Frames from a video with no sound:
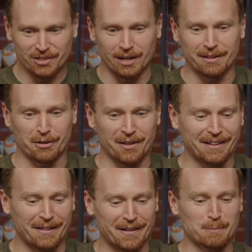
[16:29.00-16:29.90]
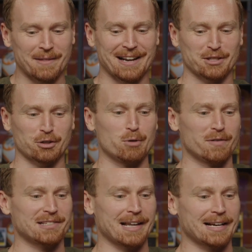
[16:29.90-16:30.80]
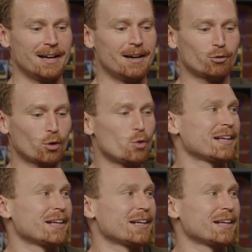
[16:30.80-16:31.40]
onto the thing and then they spend the next three movies like ruining.